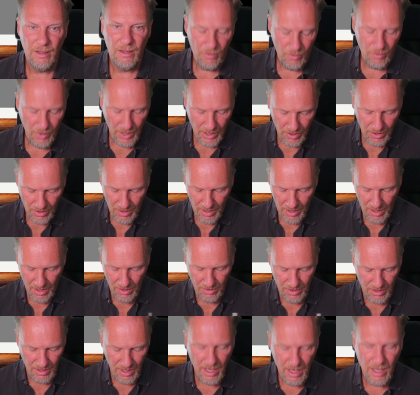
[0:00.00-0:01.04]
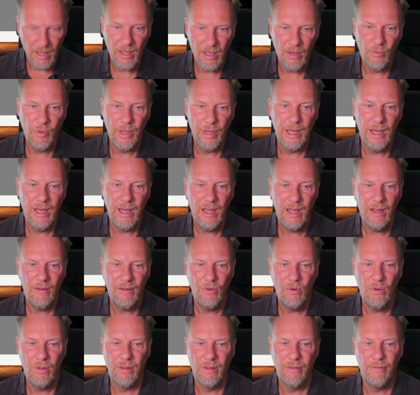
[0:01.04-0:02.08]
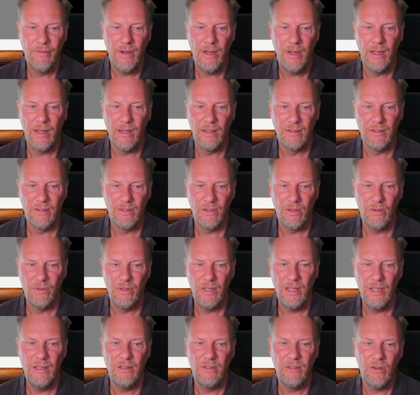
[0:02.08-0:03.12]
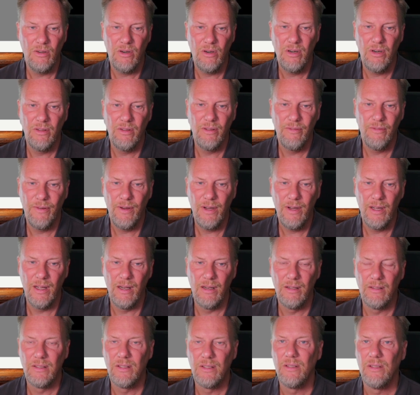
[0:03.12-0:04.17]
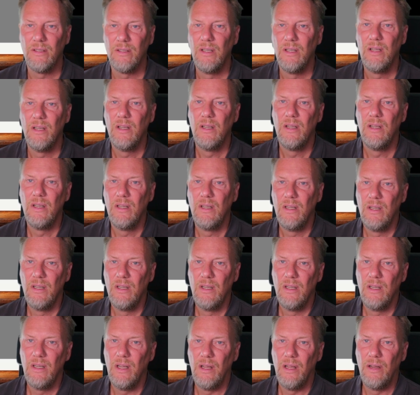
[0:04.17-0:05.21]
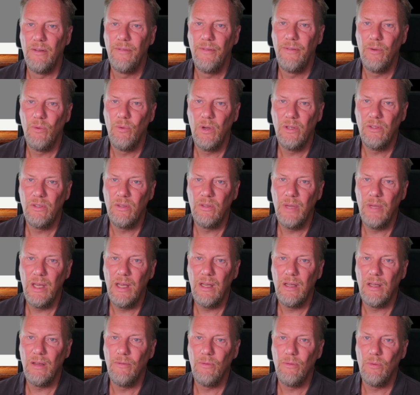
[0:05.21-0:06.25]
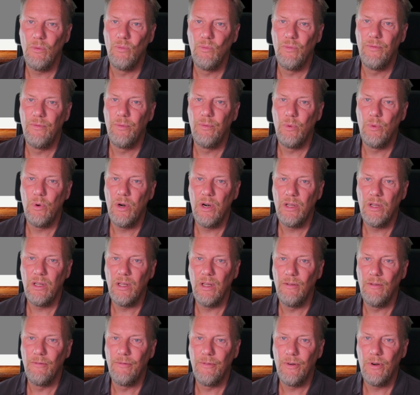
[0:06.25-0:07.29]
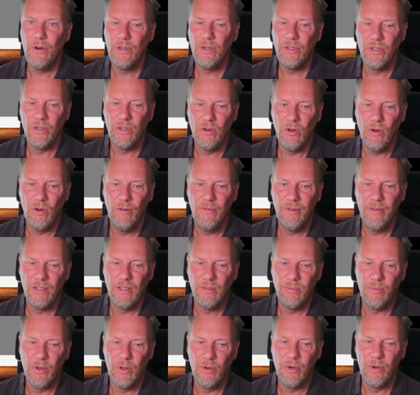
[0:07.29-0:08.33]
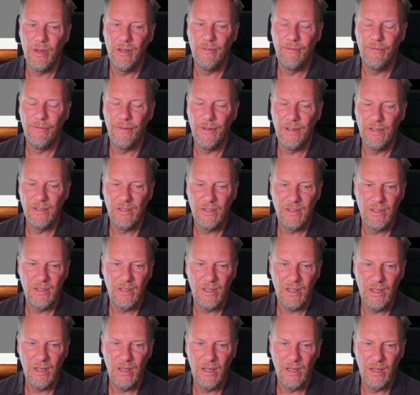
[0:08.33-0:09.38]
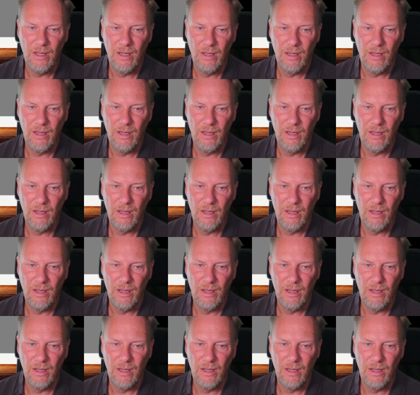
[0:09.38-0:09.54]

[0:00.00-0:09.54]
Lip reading: we could now say that we have all the files. So these are the files. And if you want to make a working version of Exploding Fist, these